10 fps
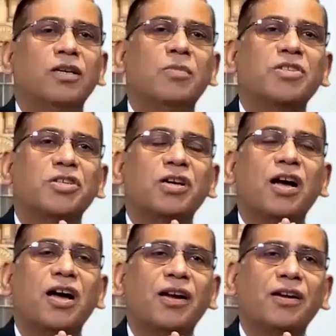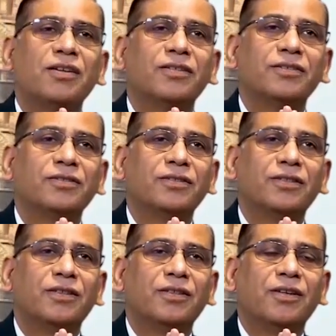Namaskar.
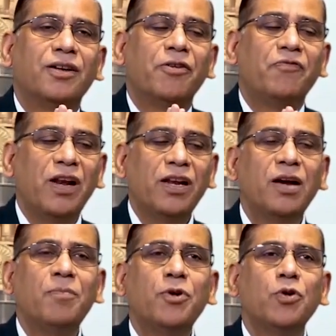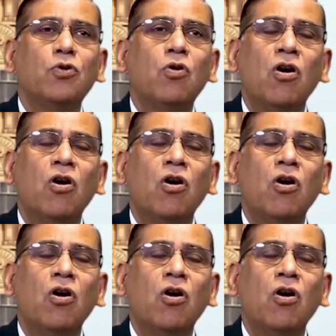Welcome to